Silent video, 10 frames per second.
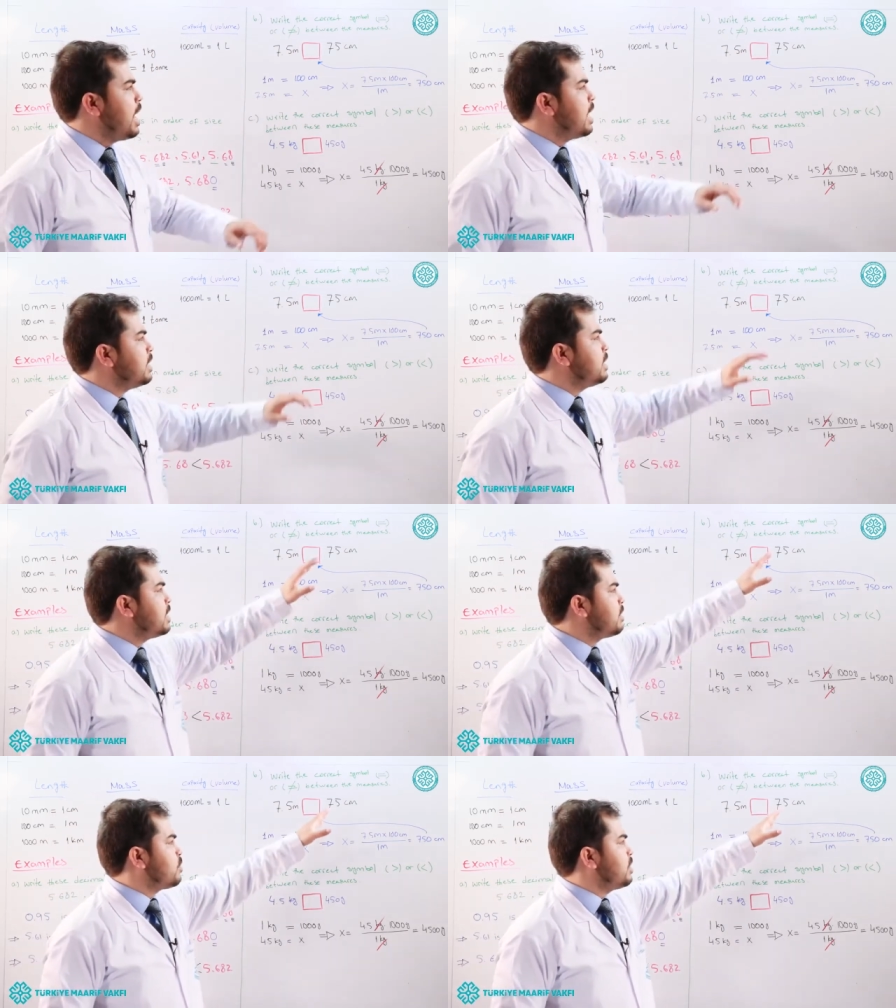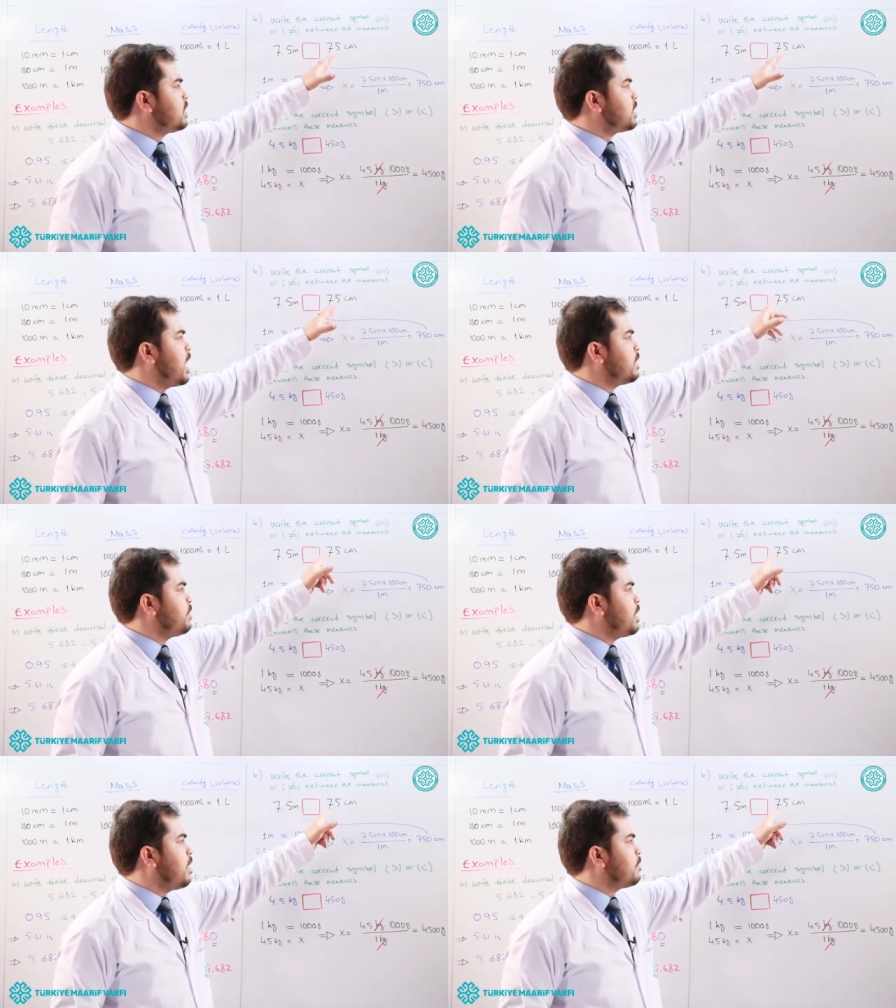And this to this side,
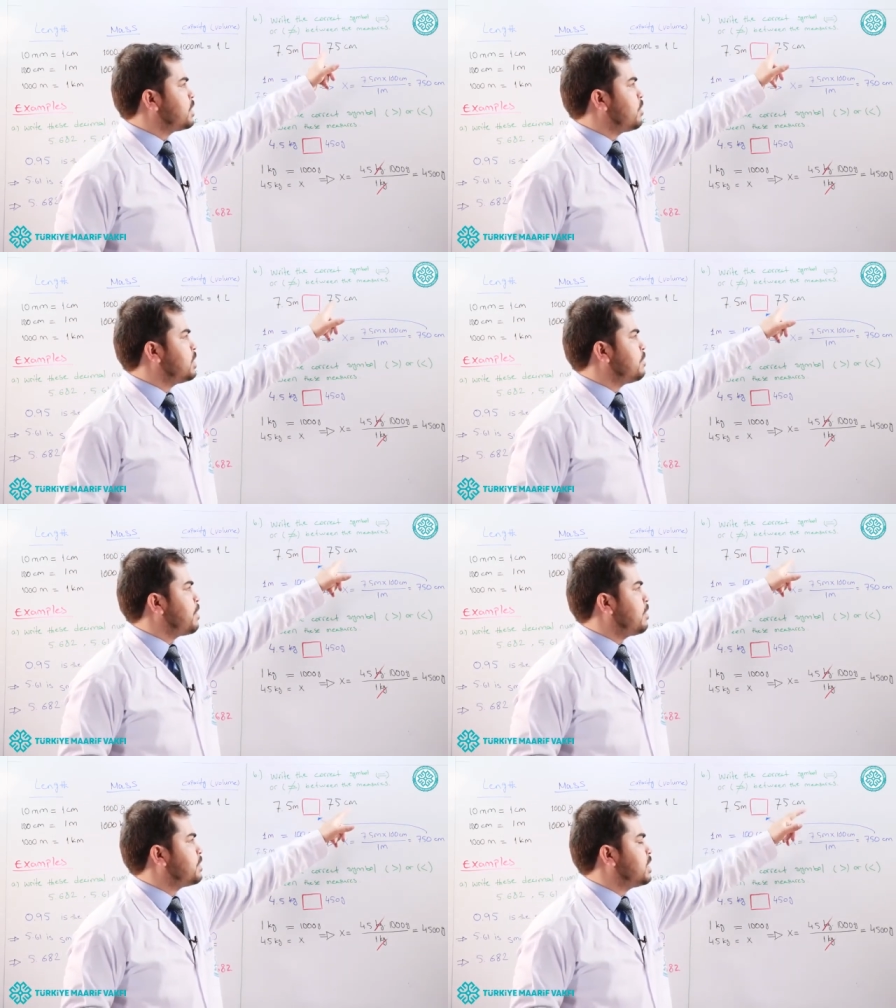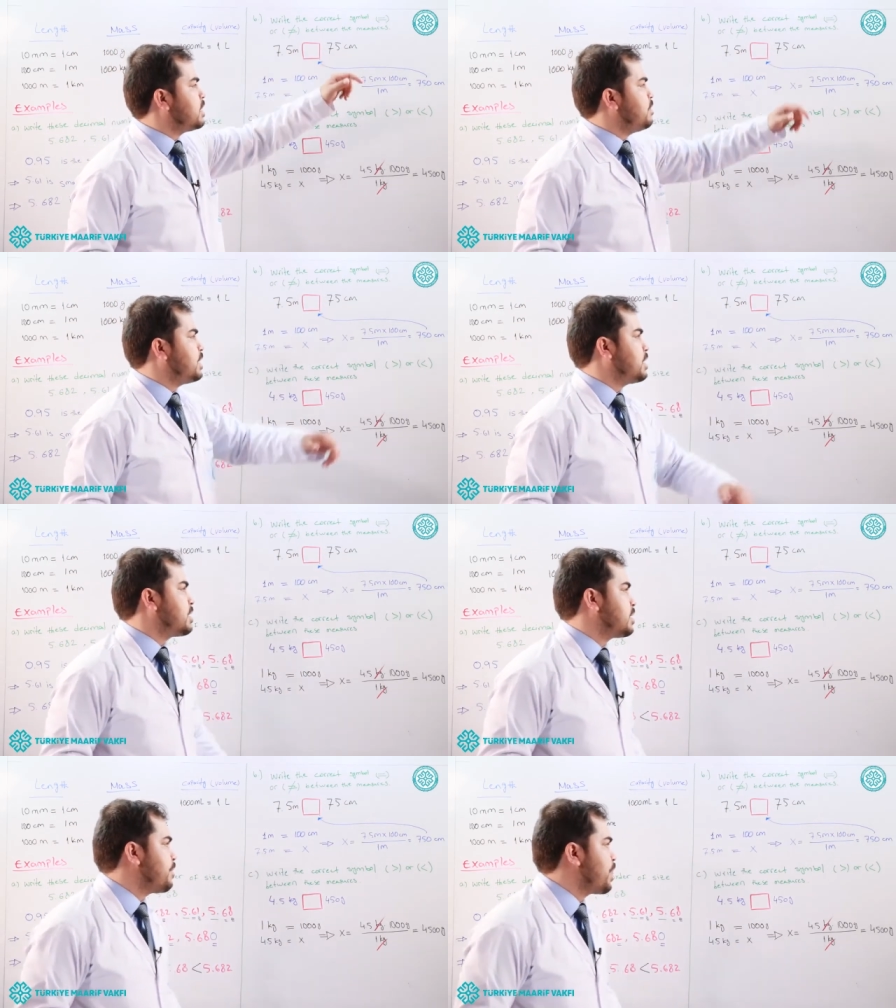we have 75
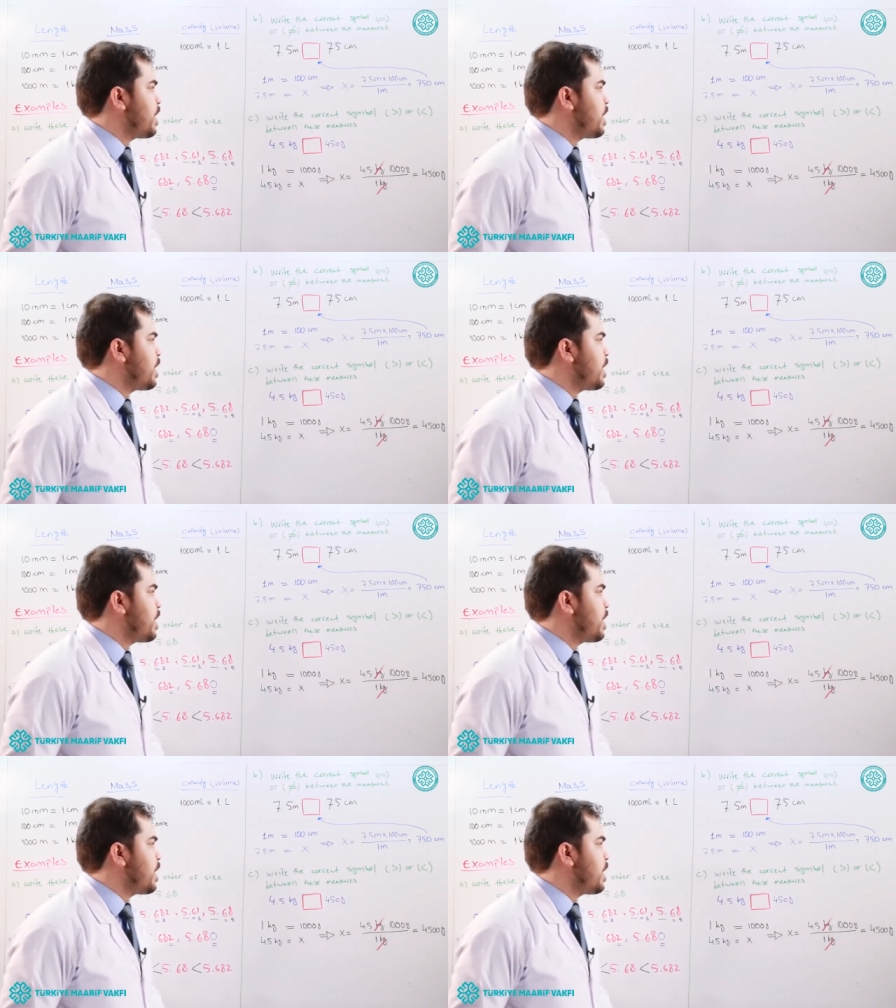centimeters.